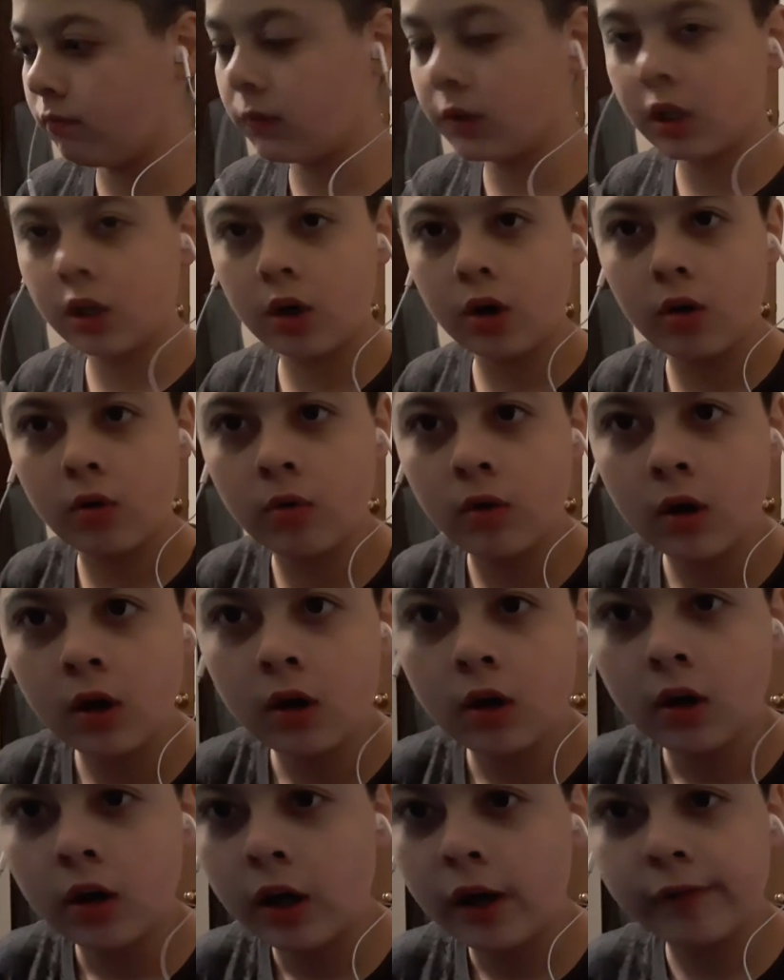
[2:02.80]
you know,
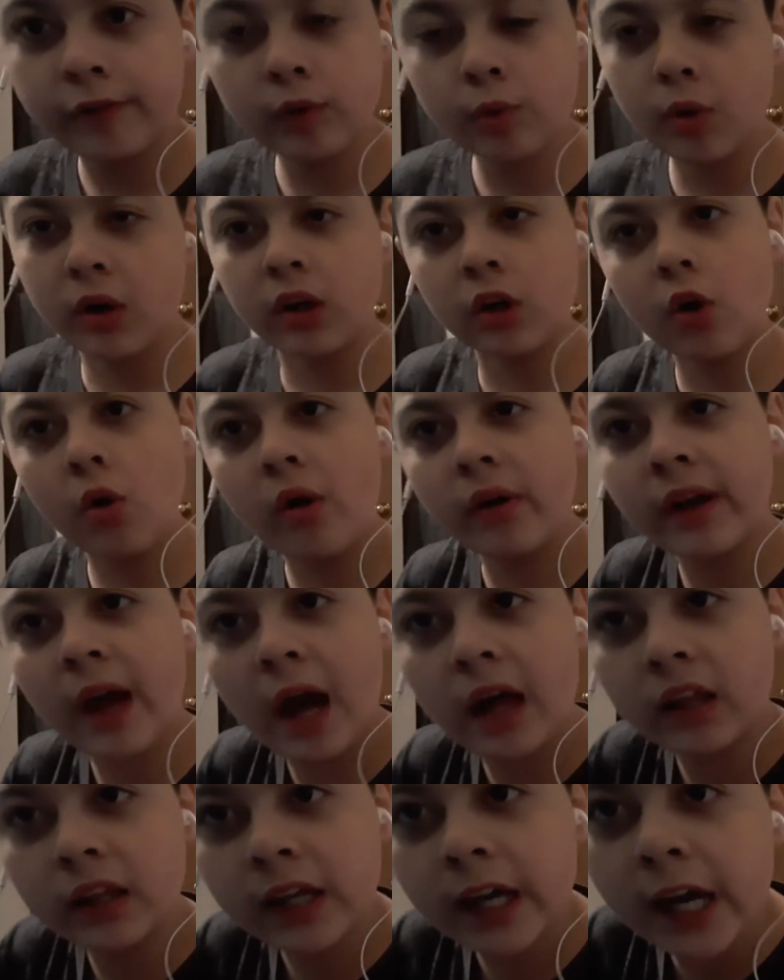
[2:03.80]
if you want to go on
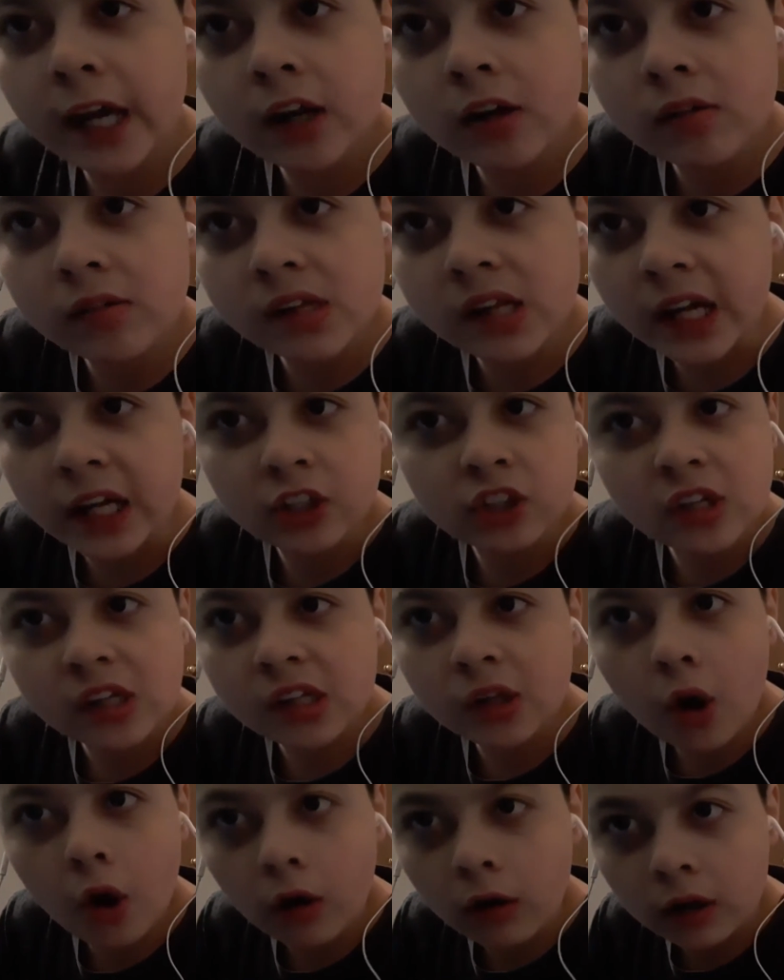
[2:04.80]
alligators and
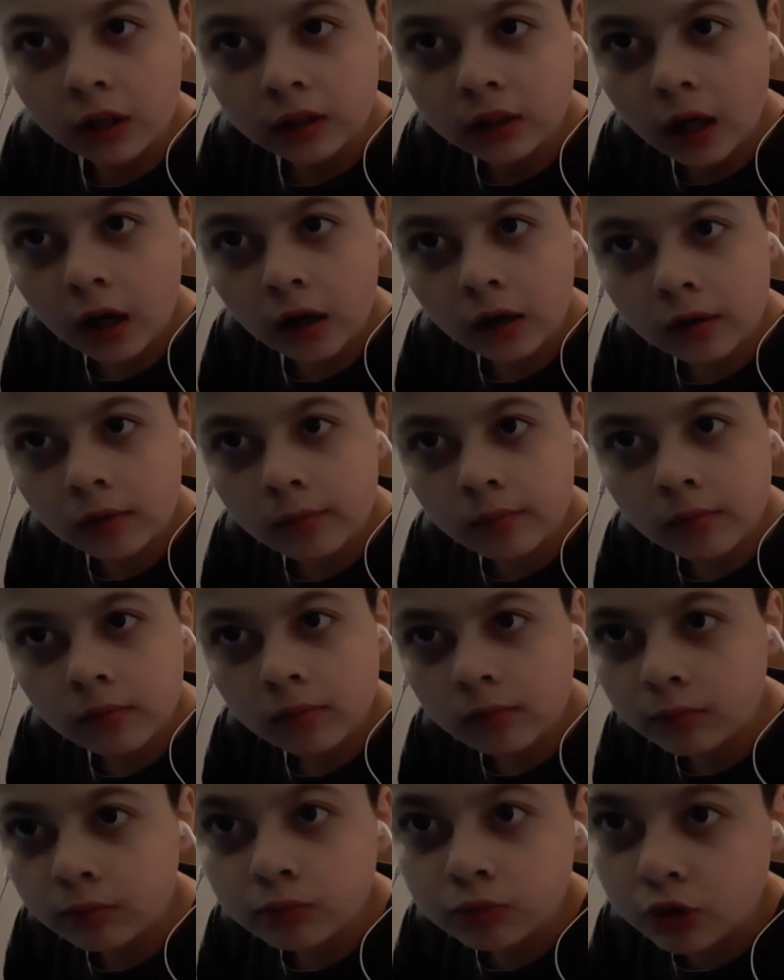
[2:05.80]
just crocodile,
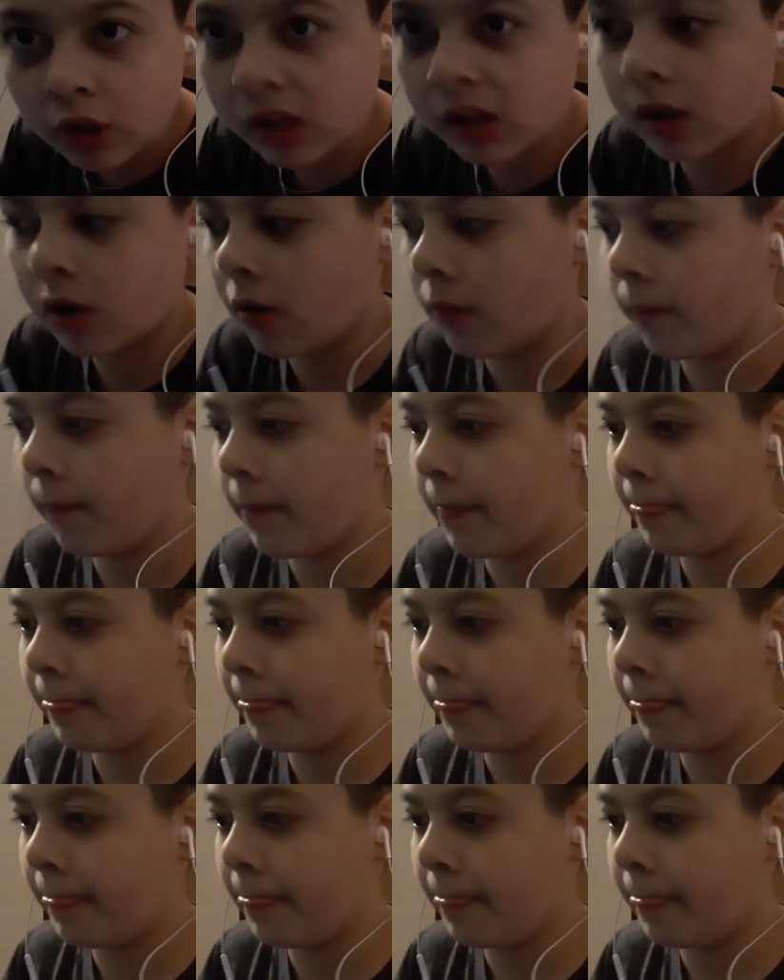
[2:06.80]
just go.